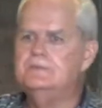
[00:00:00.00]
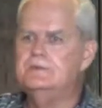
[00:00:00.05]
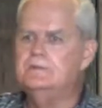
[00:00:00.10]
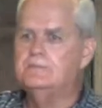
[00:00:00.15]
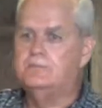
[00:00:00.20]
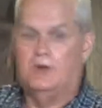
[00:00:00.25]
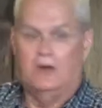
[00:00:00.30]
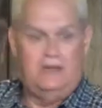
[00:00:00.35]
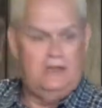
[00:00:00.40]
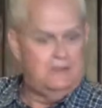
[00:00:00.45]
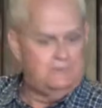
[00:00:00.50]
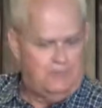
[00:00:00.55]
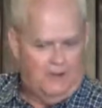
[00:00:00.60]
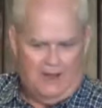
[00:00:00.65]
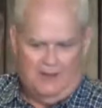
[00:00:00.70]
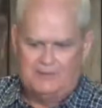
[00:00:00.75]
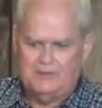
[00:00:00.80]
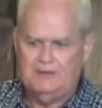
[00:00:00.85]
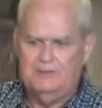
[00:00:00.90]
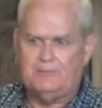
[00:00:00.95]
Praying?
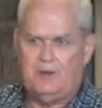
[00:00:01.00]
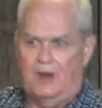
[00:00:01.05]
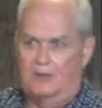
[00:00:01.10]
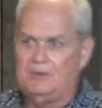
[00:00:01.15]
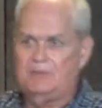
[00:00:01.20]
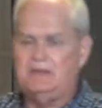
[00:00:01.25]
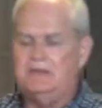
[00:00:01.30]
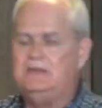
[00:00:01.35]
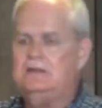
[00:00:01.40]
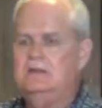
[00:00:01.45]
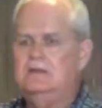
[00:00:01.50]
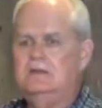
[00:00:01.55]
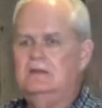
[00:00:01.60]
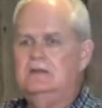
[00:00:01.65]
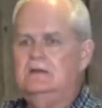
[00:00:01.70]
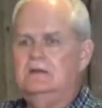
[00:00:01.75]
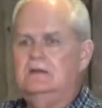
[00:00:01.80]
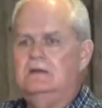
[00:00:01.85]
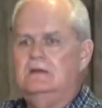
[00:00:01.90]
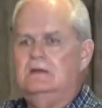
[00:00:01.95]
Probably.
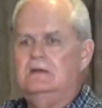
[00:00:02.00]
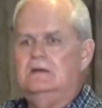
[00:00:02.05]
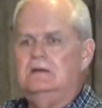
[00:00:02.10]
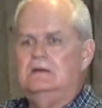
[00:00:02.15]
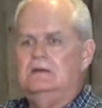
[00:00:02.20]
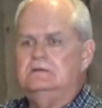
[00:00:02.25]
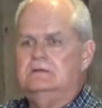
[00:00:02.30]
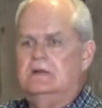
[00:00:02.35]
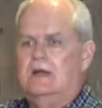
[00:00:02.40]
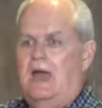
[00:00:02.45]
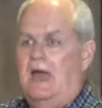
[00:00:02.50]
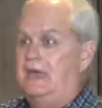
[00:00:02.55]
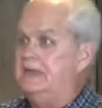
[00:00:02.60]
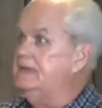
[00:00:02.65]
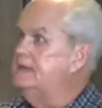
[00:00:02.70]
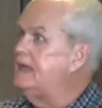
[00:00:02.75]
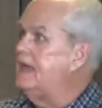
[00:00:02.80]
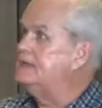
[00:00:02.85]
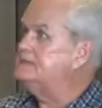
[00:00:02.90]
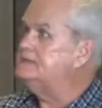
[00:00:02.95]

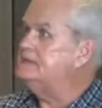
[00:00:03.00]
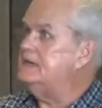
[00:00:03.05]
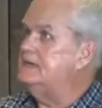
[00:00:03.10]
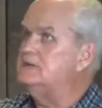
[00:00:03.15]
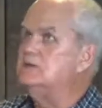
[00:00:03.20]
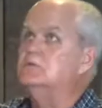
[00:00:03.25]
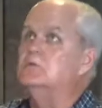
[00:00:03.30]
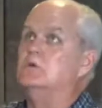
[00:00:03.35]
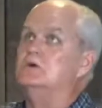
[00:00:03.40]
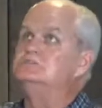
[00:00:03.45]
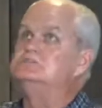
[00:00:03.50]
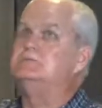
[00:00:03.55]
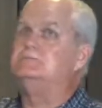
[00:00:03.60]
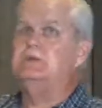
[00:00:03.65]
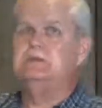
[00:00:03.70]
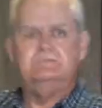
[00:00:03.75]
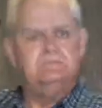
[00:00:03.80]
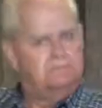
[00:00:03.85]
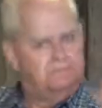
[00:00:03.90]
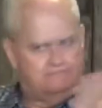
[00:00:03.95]
Hanging out together?
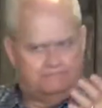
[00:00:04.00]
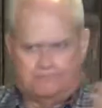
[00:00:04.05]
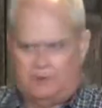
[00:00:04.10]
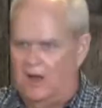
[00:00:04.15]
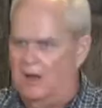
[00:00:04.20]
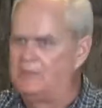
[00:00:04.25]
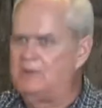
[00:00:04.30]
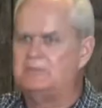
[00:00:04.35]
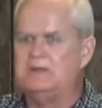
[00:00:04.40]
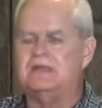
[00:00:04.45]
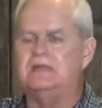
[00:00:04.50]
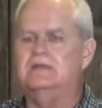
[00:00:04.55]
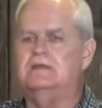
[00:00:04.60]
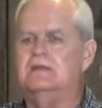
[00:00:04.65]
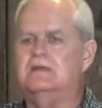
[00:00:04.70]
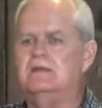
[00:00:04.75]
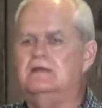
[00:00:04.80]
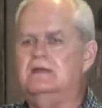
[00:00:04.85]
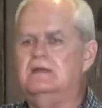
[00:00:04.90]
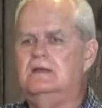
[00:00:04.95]
Worshiping? Probably.
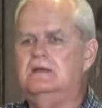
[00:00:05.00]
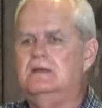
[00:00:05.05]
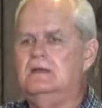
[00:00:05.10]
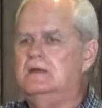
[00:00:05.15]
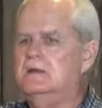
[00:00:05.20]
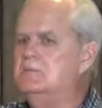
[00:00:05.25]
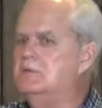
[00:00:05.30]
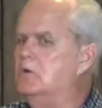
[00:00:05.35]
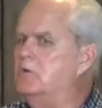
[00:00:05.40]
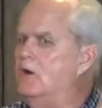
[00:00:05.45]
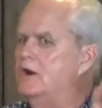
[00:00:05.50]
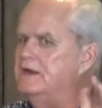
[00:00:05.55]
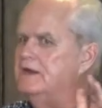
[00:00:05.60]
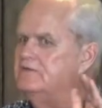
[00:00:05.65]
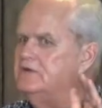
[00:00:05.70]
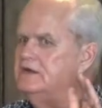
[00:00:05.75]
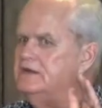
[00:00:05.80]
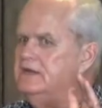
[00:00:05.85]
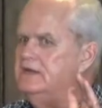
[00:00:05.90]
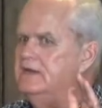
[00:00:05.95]
But
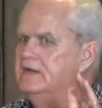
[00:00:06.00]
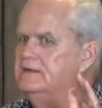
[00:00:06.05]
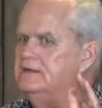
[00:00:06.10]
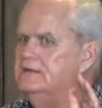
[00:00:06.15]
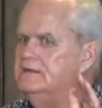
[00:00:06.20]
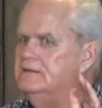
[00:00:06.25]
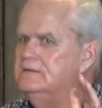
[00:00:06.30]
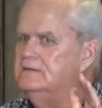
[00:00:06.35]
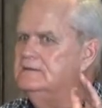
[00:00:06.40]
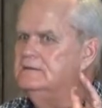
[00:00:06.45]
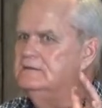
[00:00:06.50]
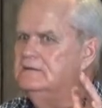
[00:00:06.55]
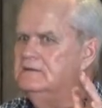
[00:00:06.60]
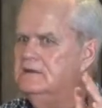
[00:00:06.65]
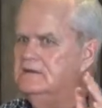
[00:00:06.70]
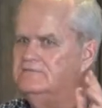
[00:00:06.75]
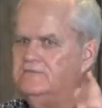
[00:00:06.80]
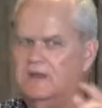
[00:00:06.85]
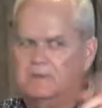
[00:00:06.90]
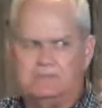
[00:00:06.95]
whatever it did,
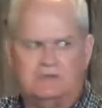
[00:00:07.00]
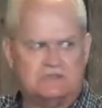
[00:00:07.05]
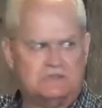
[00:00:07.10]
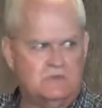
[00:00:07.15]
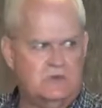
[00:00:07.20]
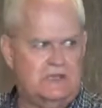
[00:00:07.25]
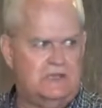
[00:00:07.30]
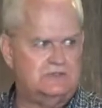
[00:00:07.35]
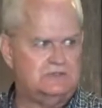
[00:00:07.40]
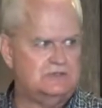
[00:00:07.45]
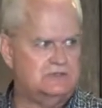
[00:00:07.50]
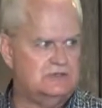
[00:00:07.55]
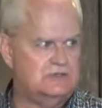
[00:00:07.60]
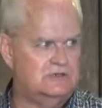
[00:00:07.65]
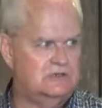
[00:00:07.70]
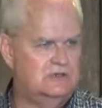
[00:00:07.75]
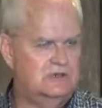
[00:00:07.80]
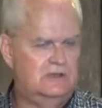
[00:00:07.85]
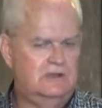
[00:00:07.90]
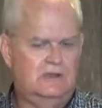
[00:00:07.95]
it flipped the switch.
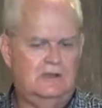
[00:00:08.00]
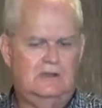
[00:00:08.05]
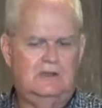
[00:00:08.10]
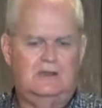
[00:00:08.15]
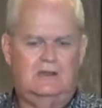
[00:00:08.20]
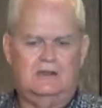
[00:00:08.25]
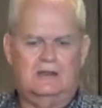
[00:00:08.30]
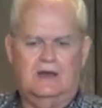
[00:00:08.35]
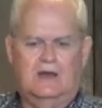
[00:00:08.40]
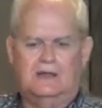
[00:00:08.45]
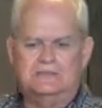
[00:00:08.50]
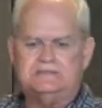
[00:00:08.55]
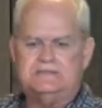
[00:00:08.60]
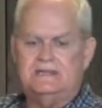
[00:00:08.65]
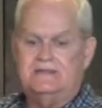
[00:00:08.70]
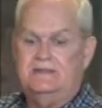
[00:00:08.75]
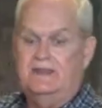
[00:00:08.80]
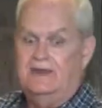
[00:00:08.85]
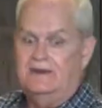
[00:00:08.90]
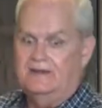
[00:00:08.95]
And God
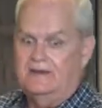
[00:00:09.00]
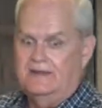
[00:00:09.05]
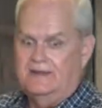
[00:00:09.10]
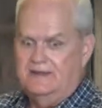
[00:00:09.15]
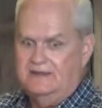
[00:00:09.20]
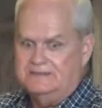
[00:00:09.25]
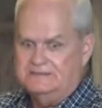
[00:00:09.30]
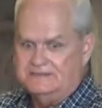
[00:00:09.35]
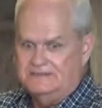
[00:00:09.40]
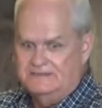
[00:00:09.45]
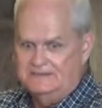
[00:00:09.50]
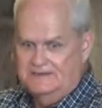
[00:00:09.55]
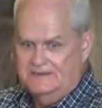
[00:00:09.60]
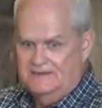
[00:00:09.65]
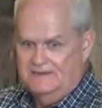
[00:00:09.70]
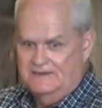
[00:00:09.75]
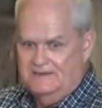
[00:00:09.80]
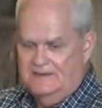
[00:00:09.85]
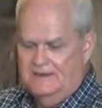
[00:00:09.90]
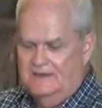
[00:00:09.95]
said, there it is.
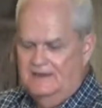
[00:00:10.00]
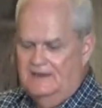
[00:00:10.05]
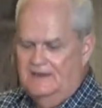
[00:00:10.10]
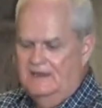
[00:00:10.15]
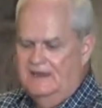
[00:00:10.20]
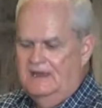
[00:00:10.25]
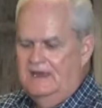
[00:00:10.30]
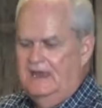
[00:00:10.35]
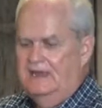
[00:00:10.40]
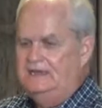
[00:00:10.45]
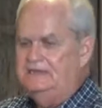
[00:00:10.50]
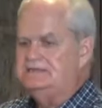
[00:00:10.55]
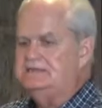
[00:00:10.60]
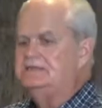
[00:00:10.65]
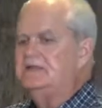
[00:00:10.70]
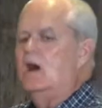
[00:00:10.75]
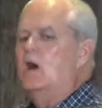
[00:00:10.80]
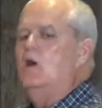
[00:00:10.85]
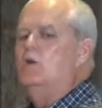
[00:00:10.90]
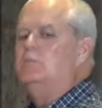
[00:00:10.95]
And he
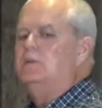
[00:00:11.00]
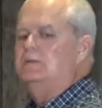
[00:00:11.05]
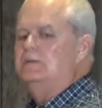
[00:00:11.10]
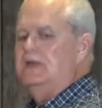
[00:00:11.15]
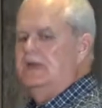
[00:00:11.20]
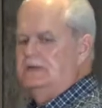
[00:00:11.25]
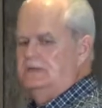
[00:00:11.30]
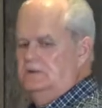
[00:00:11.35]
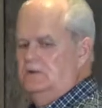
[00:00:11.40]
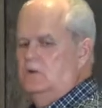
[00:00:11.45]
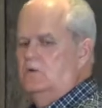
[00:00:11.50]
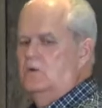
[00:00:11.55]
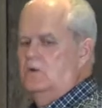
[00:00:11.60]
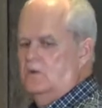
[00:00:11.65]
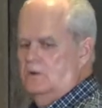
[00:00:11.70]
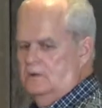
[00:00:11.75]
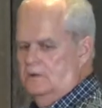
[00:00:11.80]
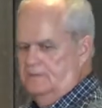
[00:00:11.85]
said, open that door.